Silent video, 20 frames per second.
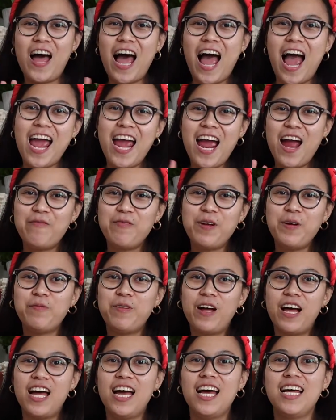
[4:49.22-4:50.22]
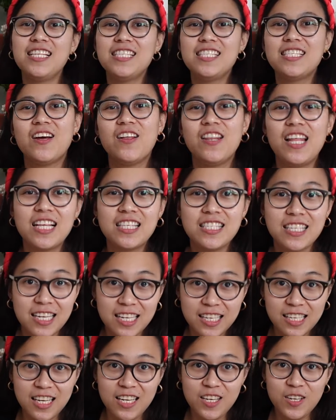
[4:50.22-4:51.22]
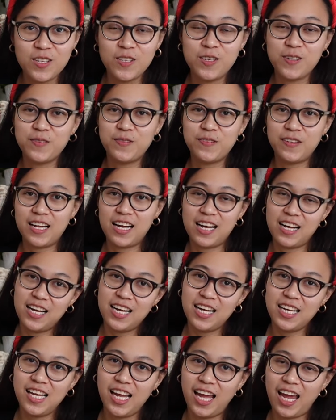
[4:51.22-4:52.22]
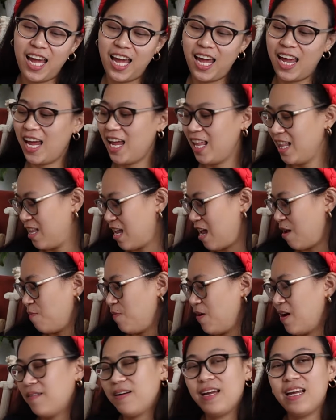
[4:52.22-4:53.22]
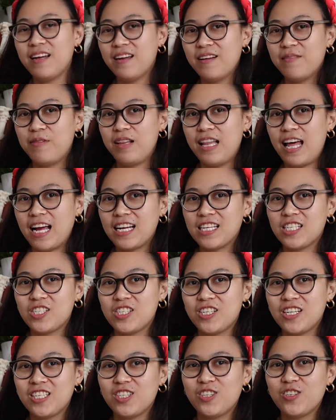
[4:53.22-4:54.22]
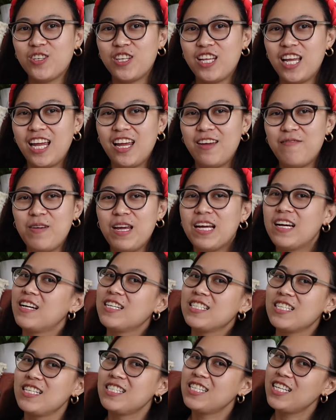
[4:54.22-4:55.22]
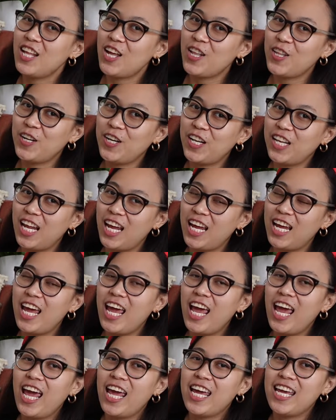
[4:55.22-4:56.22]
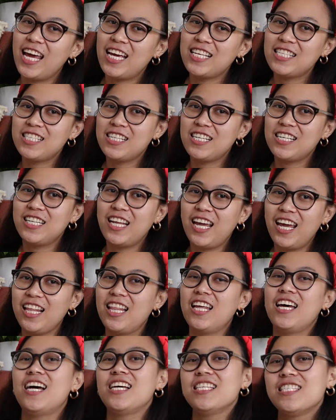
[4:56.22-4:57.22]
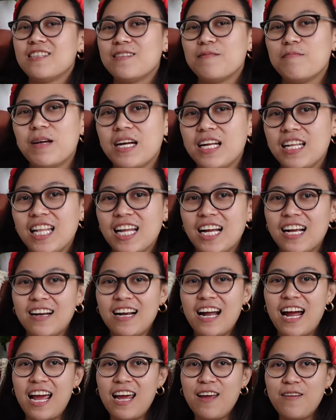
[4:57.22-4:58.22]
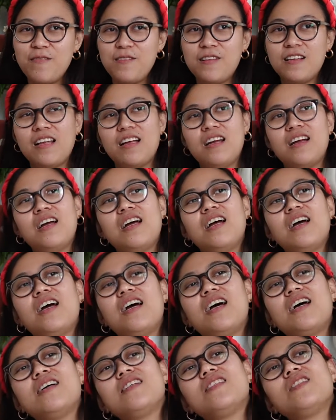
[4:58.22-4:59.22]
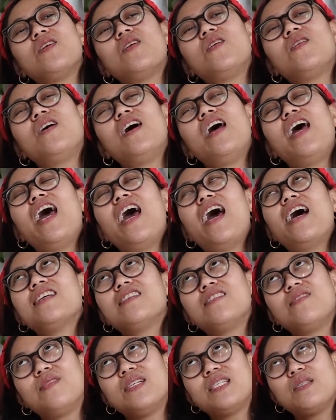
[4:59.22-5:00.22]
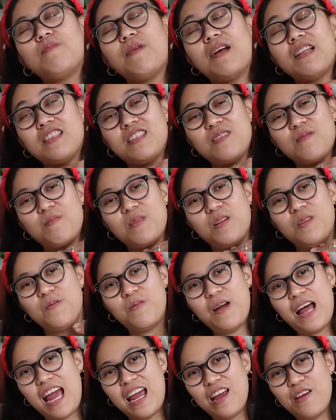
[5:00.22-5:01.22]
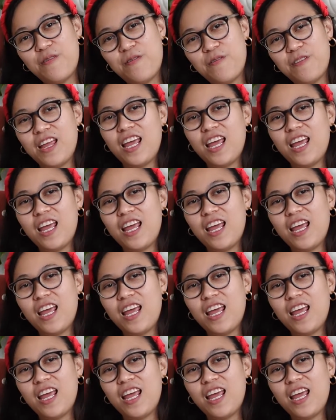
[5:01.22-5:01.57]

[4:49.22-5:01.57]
hi everyone! So let's continue the vlog, and I'm wearing a black shirt today because it's another day. Yesterday the husband arrived, so as a responsible wife,